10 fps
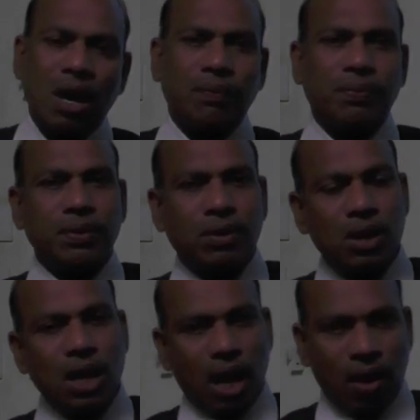of
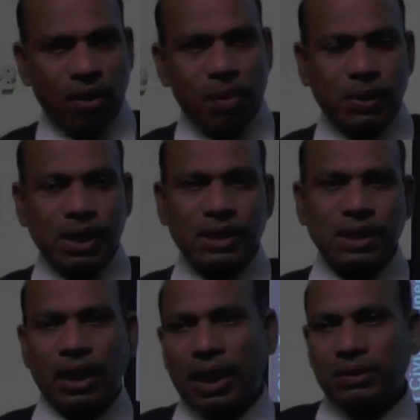
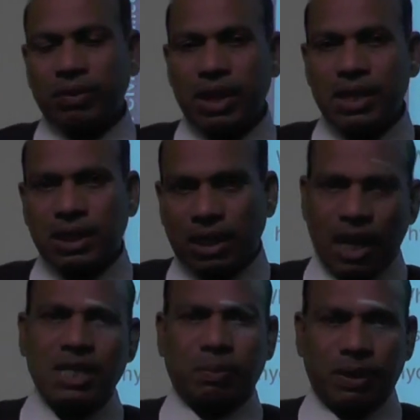evaporation as well as
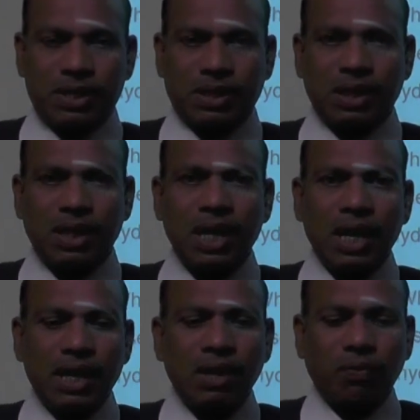transpiration.
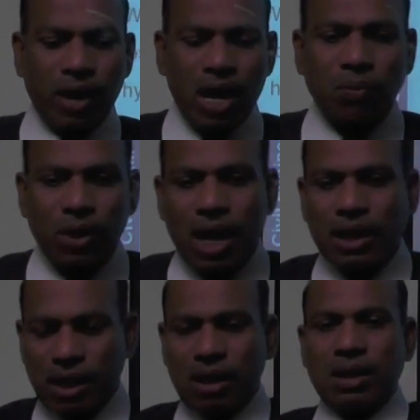Here where we
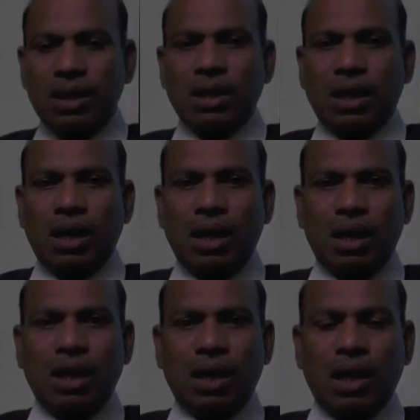are
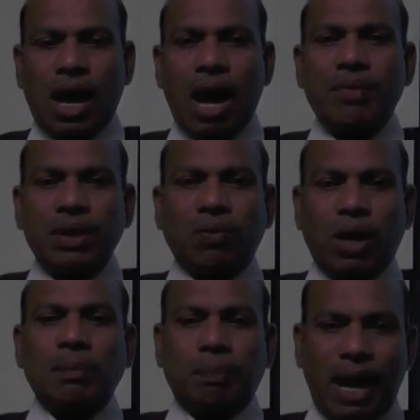having
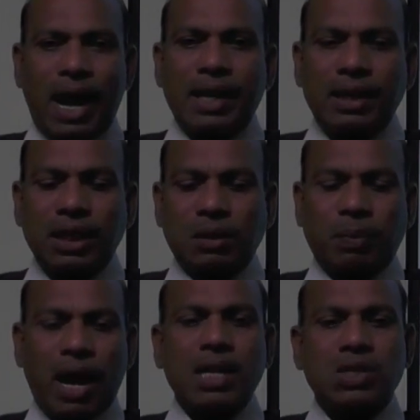one plant, that
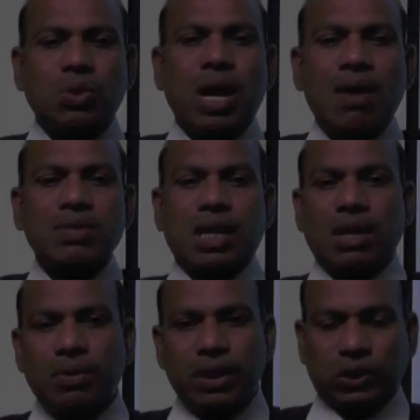plant should have
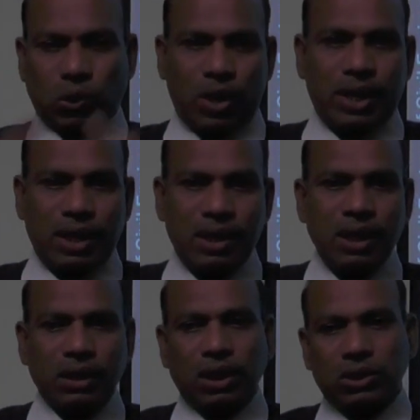surrounding soil.
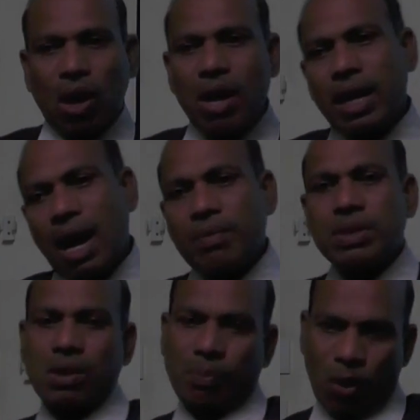The soil having
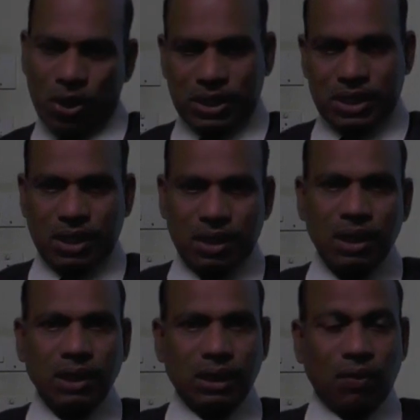some moisture.
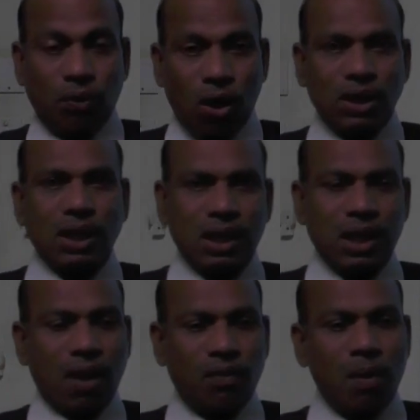The
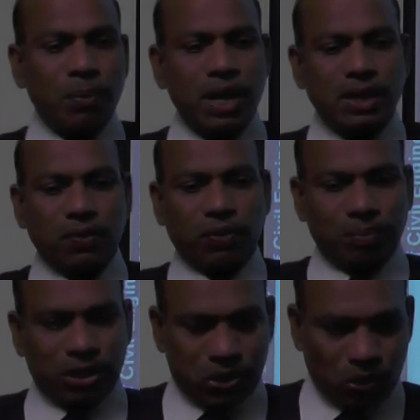water evaporated
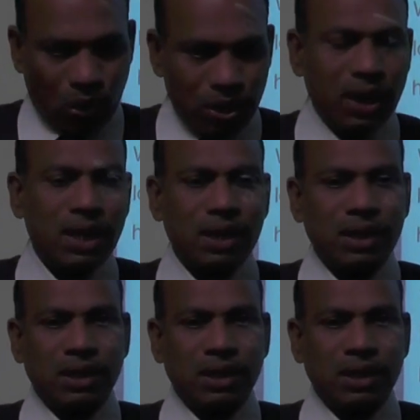from the soil